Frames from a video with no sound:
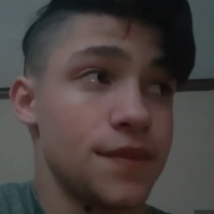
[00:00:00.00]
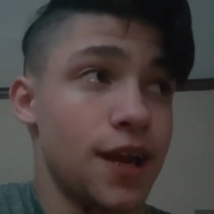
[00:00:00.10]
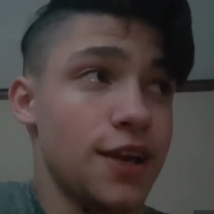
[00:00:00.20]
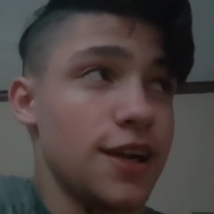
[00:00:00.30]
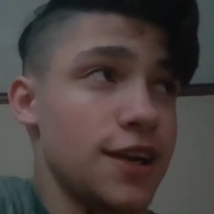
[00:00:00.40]

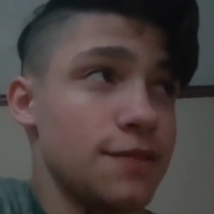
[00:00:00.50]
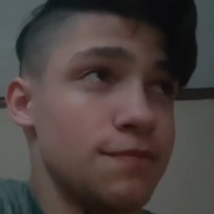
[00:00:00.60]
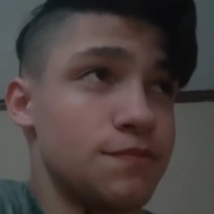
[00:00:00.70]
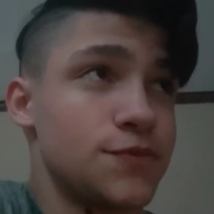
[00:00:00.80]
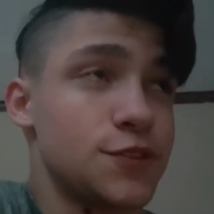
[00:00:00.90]
I
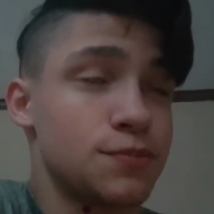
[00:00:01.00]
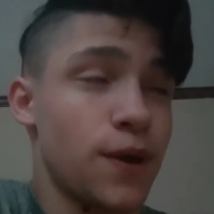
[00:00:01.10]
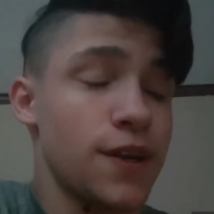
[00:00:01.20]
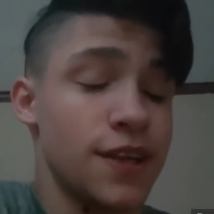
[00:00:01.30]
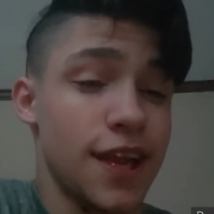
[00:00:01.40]
had
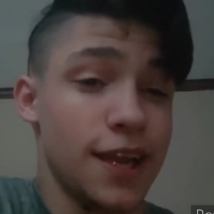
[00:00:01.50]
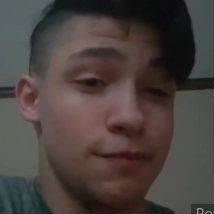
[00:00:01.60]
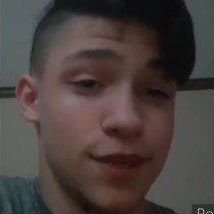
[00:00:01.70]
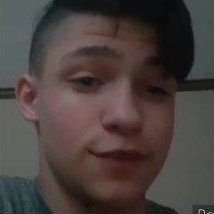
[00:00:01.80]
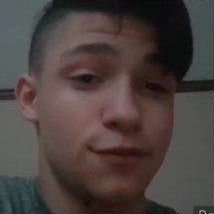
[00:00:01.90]
spotted a
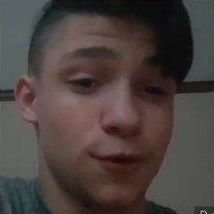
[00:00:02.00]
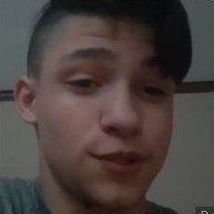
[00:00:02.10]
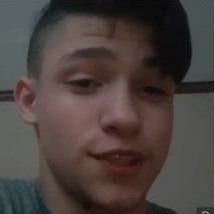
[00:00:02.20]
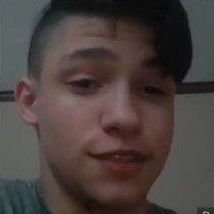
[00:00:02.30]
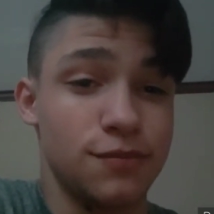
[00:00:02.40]
big
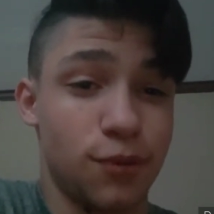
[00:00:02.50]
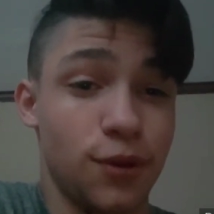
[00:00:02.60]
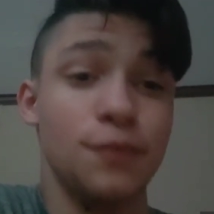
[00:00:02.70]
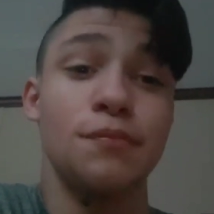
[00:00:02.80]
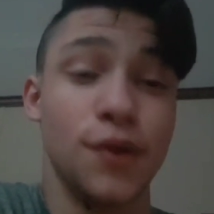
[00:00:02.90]
14
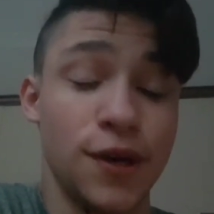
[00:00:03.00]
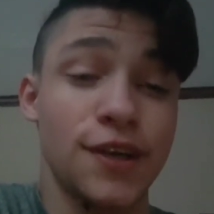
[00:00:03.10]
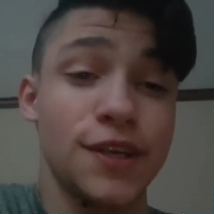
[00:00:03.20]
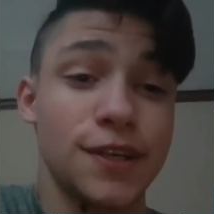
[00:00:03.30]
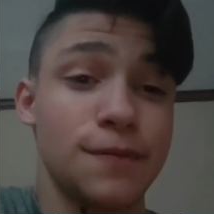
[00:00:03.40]
point
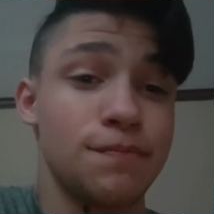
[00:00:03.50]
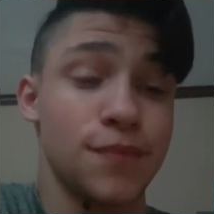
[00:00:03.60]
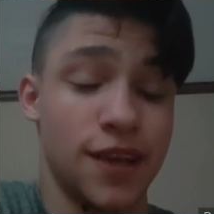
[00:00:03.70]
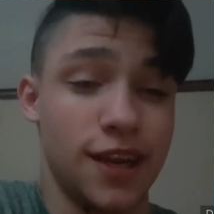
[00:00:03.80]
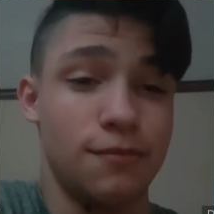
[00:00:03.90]
buck
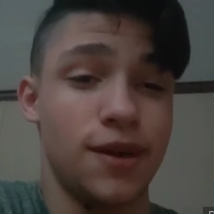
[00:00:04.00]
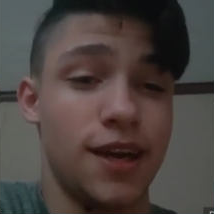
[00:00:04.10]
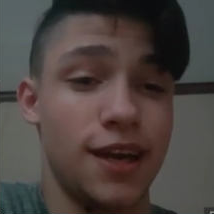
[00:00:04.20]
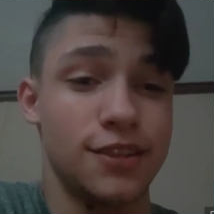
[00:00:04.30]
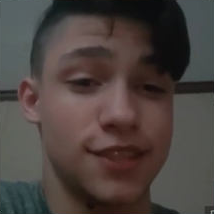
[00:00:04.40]
behind my
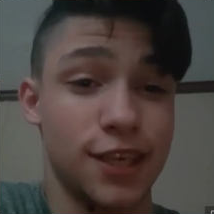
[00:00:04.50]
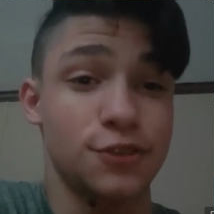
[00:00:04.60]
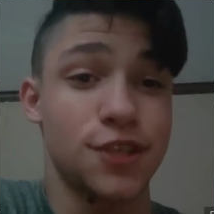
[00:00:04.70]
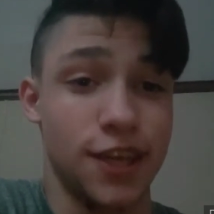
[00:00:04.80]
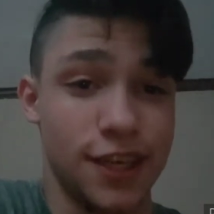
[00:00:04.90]
house and I
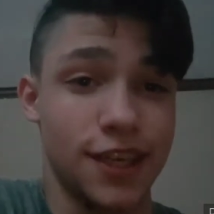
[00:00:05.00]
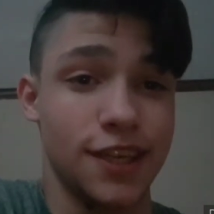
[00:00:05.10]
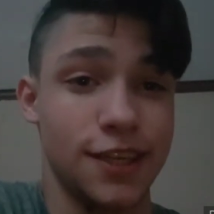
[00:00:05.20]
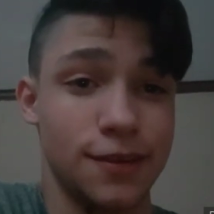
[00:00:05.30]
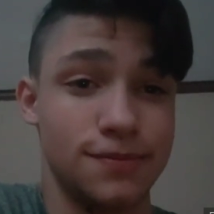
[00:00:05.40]
was trying to
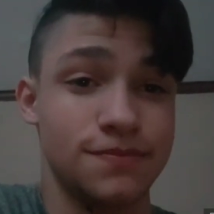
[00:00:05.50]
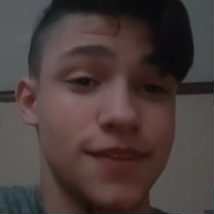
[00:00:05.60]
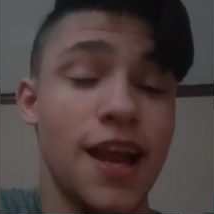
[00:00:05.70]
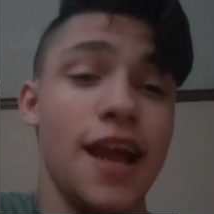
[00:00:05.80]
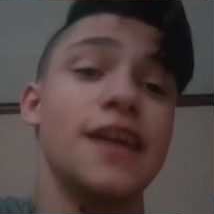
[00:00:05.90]
get him
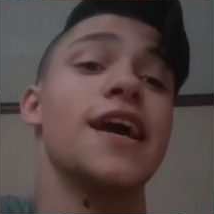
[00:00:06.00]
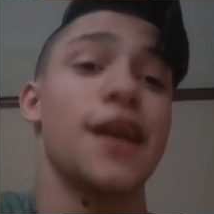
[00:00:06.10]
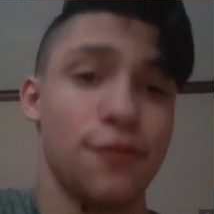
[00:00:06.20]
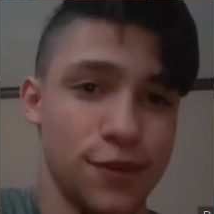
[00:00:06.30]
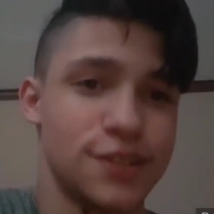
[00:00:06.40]
and
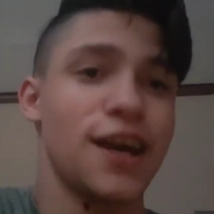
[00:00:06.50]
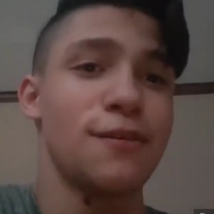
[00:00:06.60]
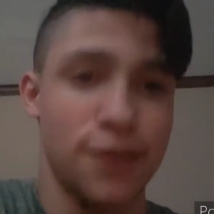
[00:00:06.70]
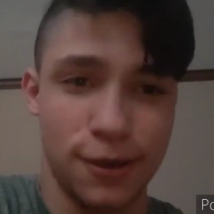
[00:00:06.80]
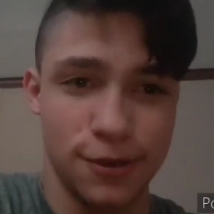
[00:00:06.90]
every
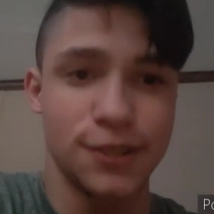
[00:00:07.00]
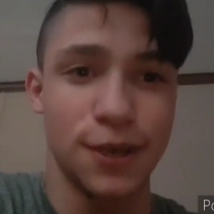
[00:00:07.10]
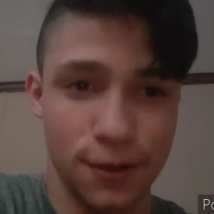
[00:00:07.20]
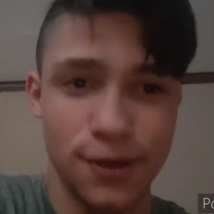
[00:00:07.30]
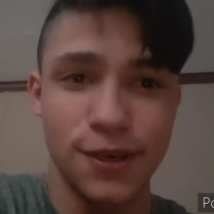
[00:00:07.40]
time I would
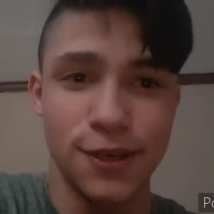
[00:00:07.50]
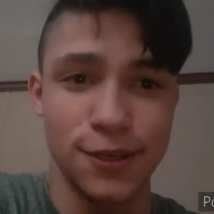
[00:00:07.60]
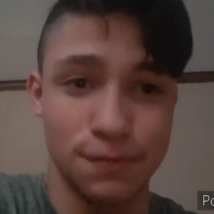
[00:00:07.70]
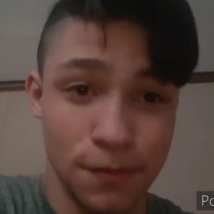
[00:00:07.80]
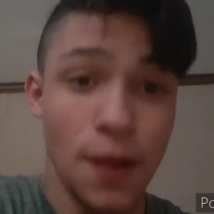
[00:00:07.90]
go hunting